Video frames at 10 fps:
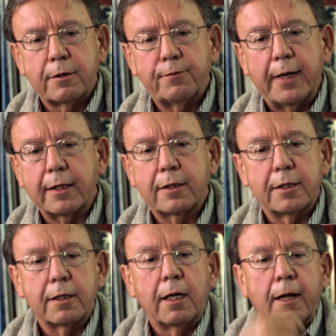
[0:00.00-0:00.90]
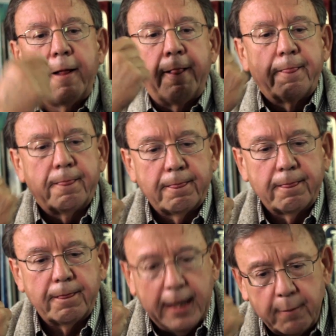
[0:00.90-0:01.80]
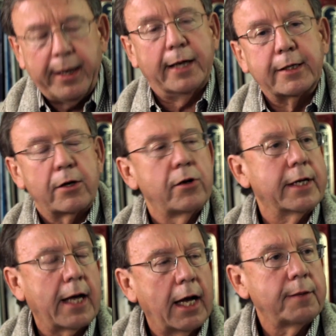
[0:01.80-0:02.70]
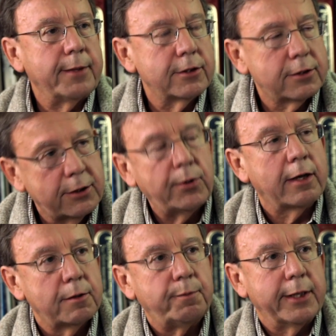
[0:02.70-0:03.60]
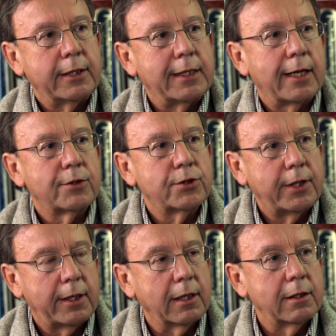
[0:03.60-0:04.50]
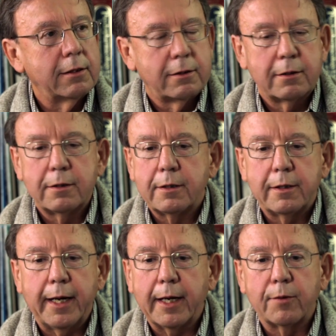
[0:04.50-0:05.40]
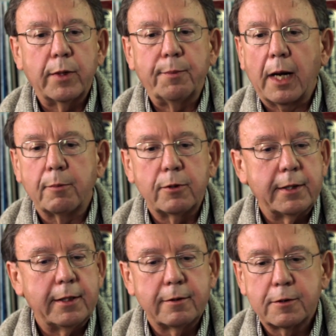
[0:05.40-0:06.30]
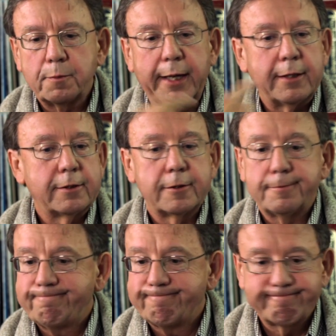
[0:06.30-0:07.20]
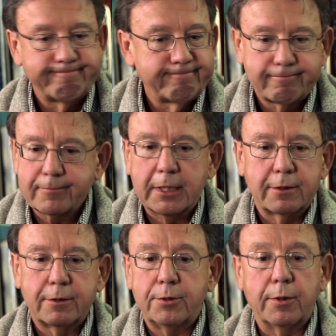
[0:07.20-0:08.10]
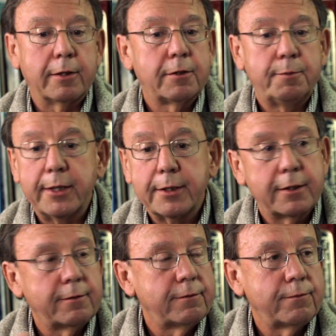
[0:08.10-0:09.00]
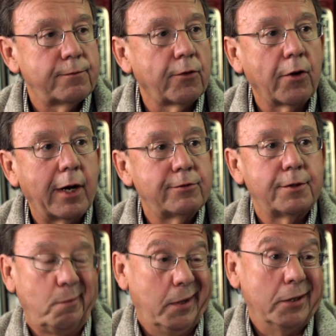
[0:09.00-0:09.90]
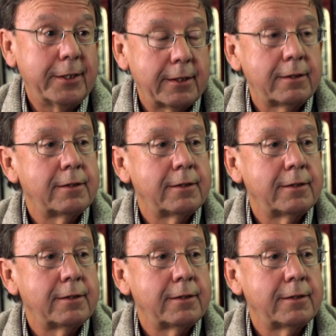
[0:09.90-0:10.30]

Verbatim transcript: the fact that the impact on our economy is $200 billion a year, and we probably spend 200 million, 400 million